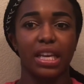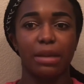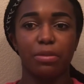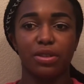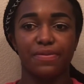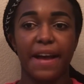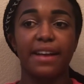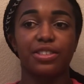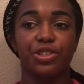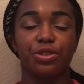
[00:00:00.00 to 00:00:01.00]
Email's
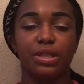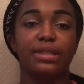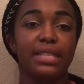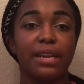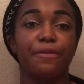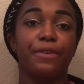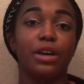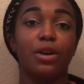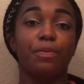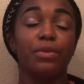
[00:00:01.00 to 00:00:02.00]
faster. You can send
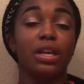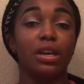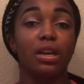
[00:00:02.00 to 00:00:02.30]
film,